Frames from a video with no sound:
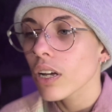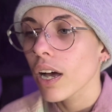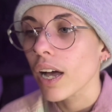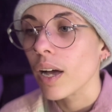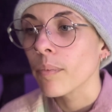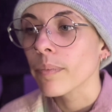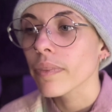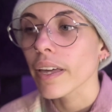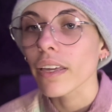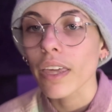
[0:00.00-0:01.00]

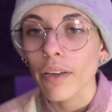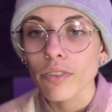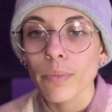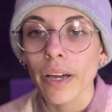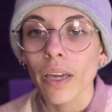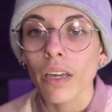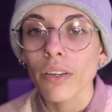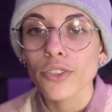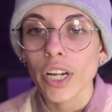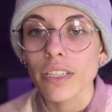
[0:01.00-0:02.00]
that gives my
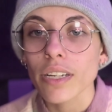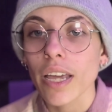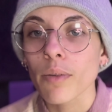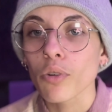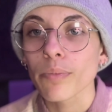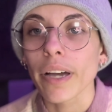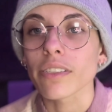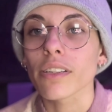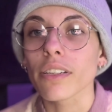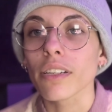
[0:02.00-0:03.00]
chest a more
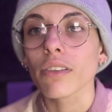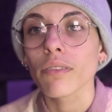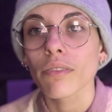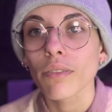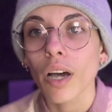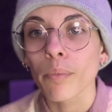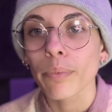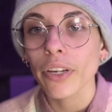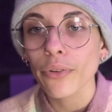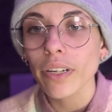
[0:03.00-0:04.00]
masculine
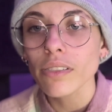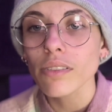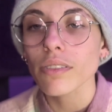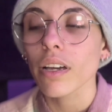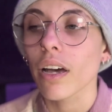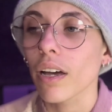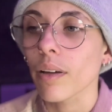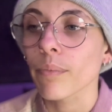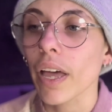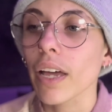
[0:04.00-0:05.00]
appearance
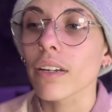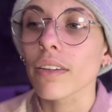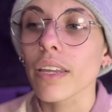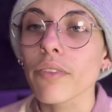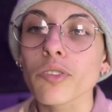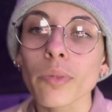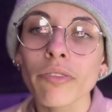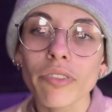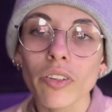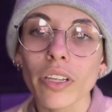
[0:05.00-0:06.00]
and leaves me
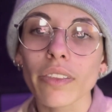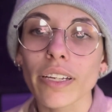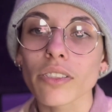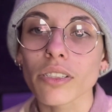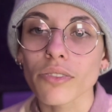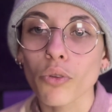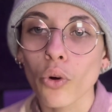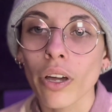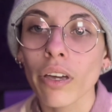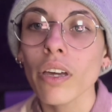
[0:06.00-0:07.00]
feeling less
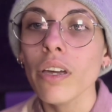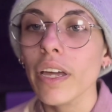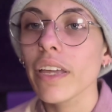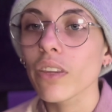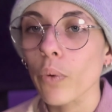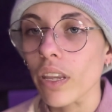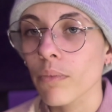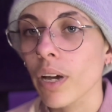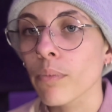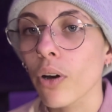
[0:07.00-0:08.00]
dysphoric in the way that
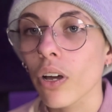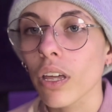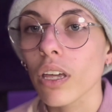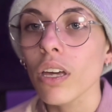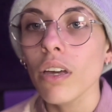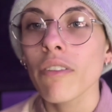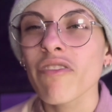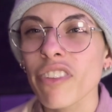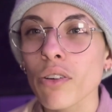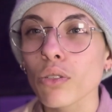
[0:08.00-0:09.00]
my body
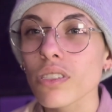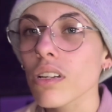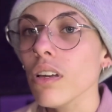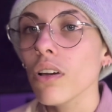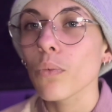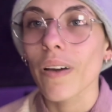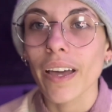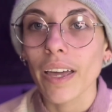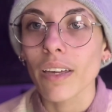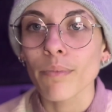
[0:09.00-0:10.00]
feels when
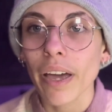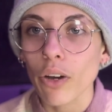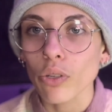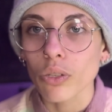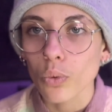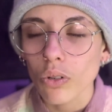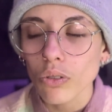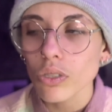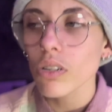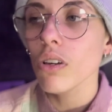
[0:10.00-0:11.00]
I am out in the world.